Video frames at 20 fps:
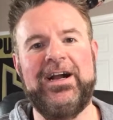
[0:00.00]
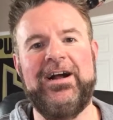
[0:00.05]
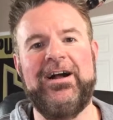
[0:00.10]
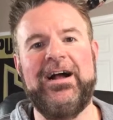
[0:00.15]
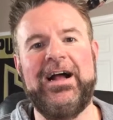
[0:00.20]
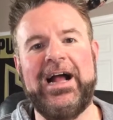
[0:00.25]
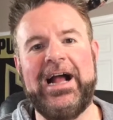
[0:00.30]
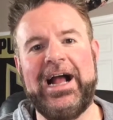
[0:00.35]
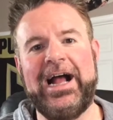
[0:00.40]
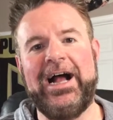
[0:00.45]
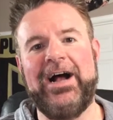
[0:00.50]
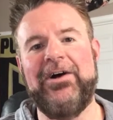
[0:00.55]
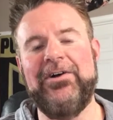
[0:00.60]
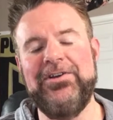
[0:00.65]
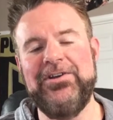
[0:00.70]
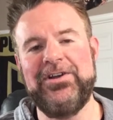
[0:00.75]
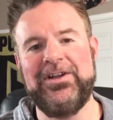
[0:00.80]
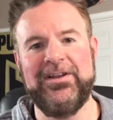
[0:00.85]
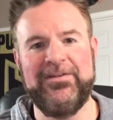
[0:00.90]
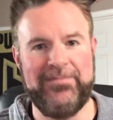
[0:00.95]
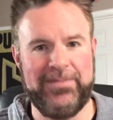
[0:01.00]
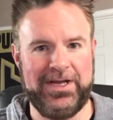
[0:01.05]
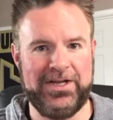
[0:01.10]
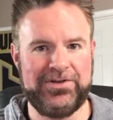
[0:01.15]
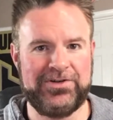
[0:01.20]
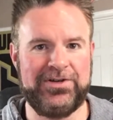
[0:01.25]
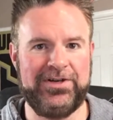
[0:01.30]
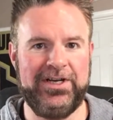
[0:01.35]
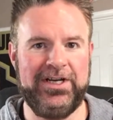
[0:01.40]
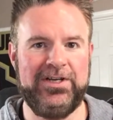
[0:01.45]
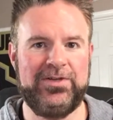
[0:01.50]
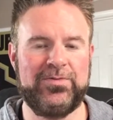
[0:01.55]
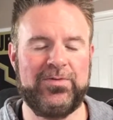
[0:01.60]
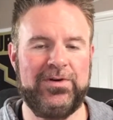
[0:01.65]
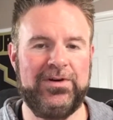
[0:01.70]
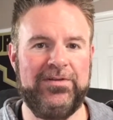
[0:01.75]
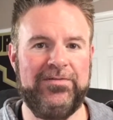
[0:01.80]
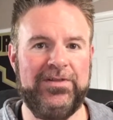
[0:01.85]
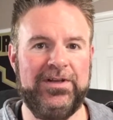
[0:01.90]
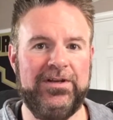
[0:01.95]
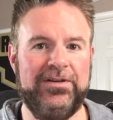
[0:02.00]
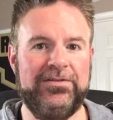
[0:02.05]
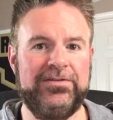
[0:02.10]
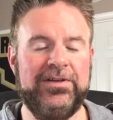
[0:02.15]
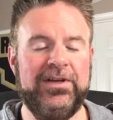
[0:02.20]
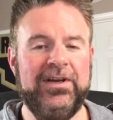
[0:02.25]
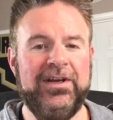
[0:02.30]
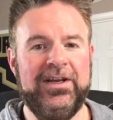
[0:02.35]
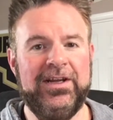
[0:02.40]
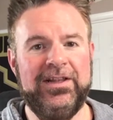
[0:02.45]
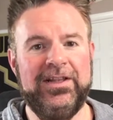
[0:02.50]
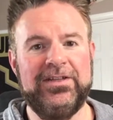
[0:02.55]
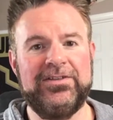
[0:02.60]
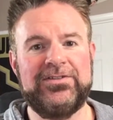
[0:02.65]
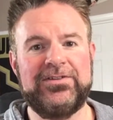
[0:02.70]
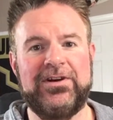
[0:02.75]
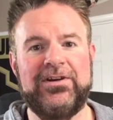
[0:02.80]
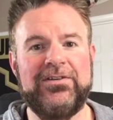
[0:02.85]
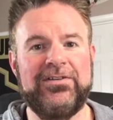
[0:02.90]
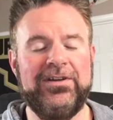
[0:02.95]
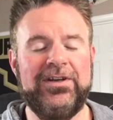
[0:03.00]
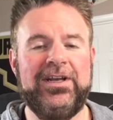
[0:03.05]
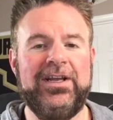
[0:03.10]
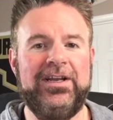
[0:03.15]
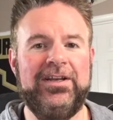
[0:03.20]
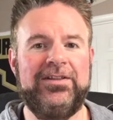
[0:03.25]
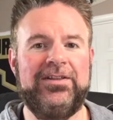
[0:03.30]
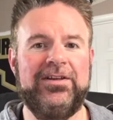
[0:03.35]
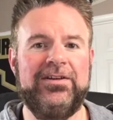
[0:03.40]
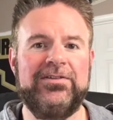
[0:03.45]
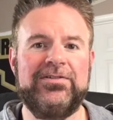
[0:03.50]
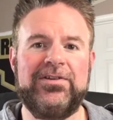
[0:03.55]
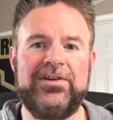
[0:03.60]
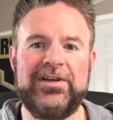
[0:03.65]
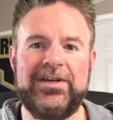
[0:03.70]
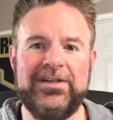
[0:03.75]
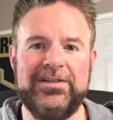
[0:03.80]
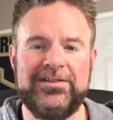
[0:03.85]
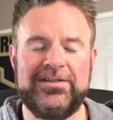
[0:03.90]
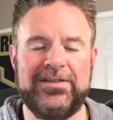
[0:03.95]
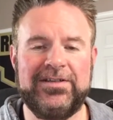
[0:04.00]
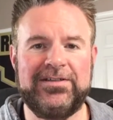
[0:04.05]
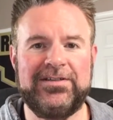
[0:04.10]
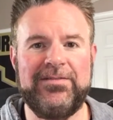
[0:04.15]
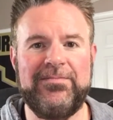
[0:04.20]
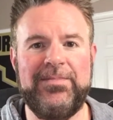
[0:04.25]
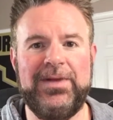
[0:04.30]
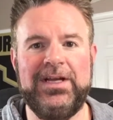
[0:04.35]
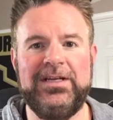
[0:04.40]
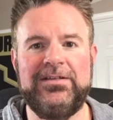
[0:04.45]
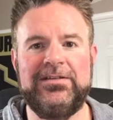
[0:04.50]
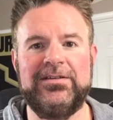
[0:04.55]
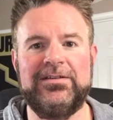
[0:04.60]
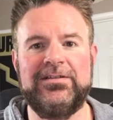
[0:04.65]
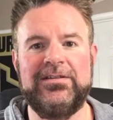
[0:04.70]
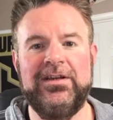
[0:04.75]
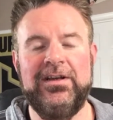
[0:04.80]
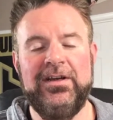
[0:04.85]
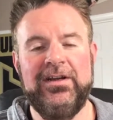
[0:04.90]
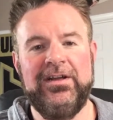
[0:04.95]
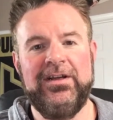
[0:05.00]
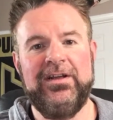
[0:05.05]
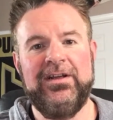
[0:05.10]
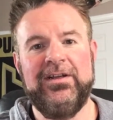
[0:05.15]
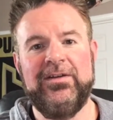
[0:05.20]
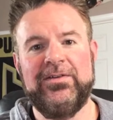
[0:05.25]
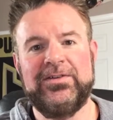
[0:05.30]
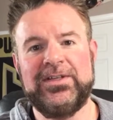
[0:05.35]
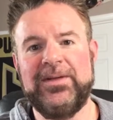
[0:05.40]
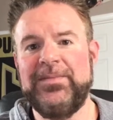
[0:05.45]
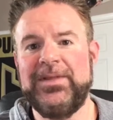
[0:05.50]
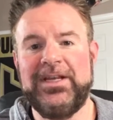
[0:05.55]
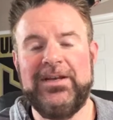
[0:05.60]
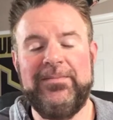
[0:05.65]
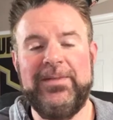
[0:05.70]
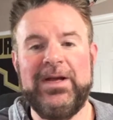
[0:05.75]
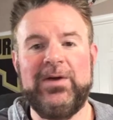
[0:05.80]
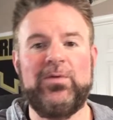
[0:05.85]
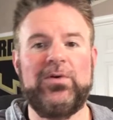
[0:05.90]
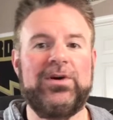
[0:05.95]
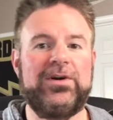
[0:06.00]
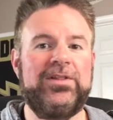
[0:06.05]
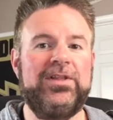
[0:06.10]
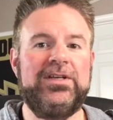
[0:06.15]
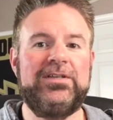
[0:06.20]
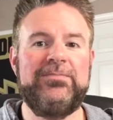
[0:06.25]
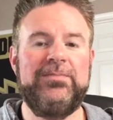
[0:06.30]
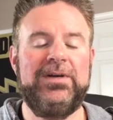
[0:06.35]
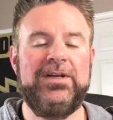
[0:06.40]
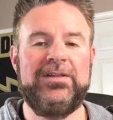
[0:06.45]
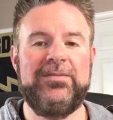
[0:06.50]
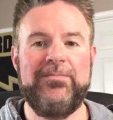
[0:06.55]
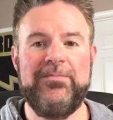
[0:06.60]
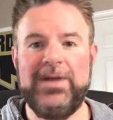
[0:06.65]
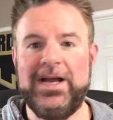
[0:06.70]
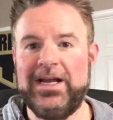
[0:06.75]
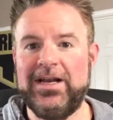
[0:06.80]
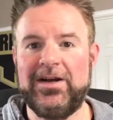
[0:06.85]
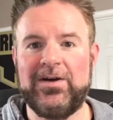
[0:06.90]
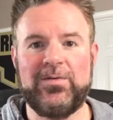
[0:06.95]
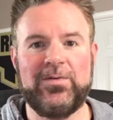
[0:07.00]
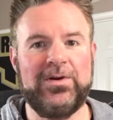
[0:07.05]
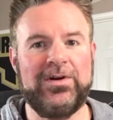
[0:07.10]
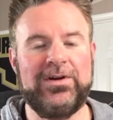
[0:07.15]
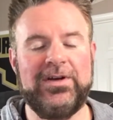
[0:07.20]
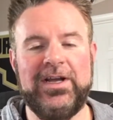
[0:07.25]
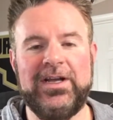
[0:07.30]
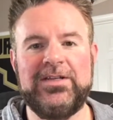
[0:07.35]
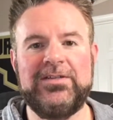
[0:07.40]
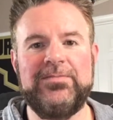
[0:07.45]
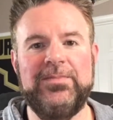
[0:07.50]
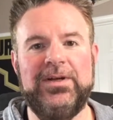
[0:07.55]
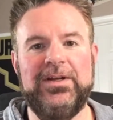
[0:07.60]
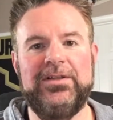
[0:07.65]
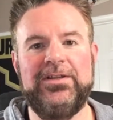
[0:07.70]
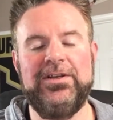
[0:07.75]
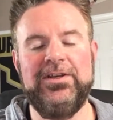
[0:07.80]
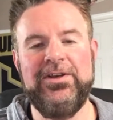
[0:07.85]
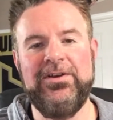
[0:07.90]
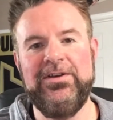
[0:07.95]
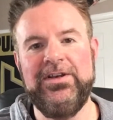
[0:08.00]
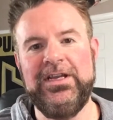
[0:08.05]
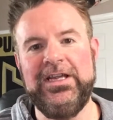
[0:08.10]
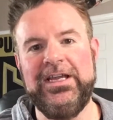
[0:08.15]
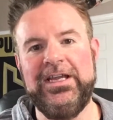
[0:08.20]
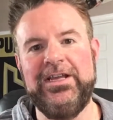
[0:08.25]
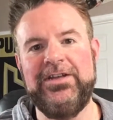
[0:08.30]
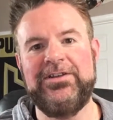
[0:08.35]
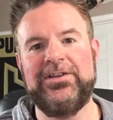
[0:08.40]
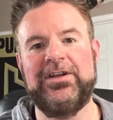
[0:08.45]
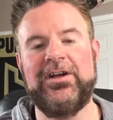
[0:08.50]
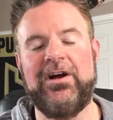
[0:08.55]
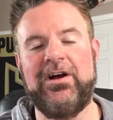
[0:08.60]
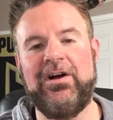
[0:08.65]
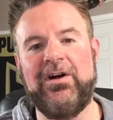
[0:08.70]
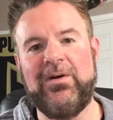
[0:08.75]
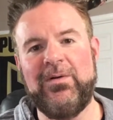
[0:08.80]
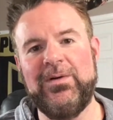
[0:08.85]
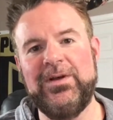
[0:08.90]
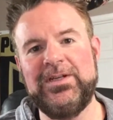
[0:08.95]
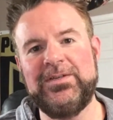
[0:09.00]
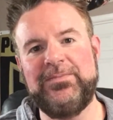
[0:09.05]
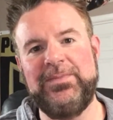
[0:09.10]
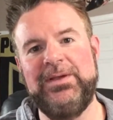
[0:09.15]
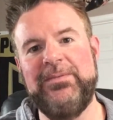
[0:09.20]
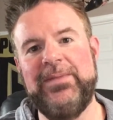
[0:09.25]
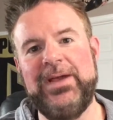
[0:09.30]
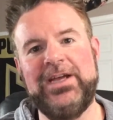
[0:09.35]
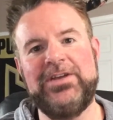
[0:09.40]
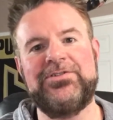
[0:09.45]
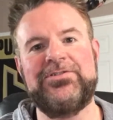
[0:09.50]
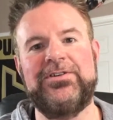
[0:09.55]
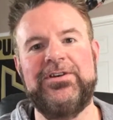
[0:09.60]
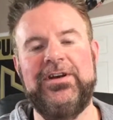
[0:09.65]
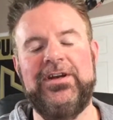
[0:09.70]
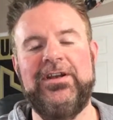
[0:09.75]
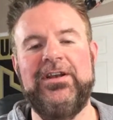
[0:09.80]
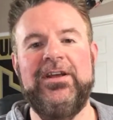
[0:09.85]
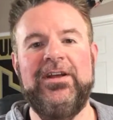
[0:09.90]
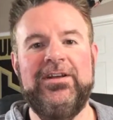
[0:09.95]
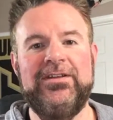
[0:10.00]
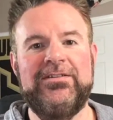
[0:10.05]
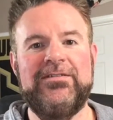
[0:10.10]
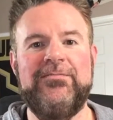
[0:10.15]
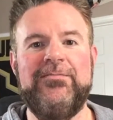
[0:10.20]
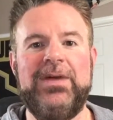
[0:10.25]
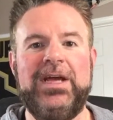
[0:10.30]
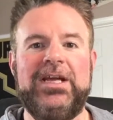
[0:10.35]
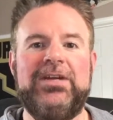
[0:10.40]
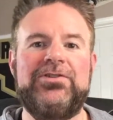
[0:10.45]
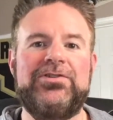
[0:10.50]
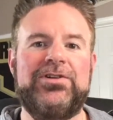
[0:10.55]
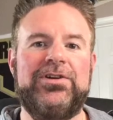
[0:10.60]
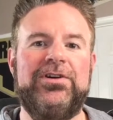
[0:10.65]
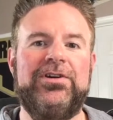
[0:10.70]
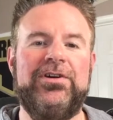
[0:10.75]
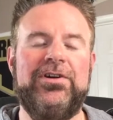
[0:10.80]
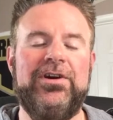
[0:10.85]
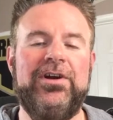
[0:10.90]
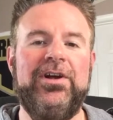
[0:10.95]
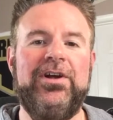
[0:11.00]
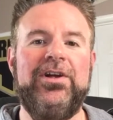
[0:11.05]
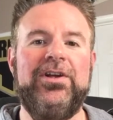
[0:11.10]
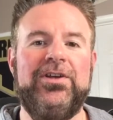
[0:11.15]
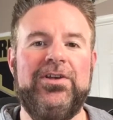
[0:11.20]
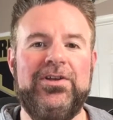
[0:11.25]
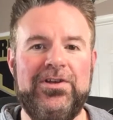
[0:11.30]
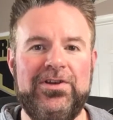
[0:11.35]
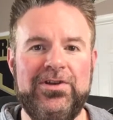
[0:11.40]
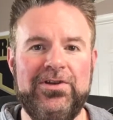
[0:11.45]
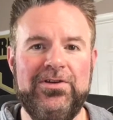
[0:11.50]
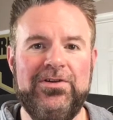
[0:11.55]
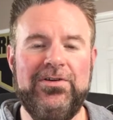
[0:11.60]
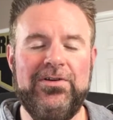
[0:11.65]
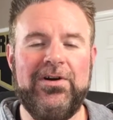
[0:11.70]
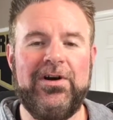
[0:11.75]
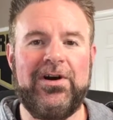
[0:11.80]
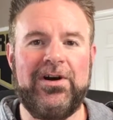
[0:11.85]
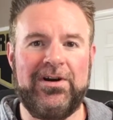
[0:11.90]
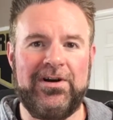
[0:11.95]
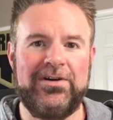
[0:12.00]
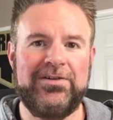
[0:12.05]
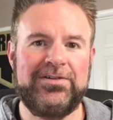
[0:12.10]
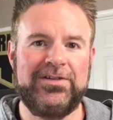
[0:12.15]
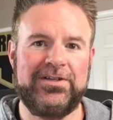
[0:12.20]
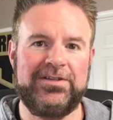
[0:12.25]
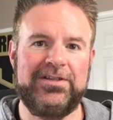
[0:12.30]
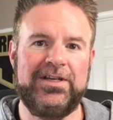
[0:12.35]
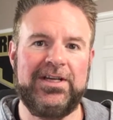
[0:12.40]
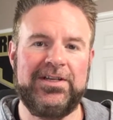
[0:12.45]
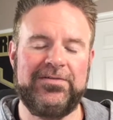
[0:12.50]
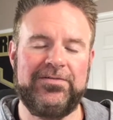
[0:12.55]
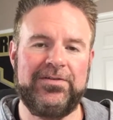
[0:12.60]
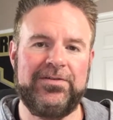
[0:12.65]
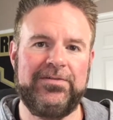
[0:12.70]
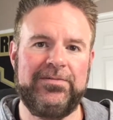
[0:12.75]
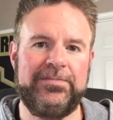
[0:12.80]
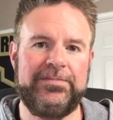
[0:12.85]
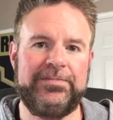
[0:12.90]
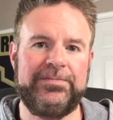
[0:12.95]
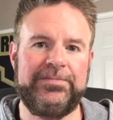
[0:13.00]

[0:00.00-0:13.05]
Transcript: out how you can measure each one of those. And then start looking at those on a consistent basis. Something that may work this month may not work next month. And you need to always be measuring to make sure you are successful.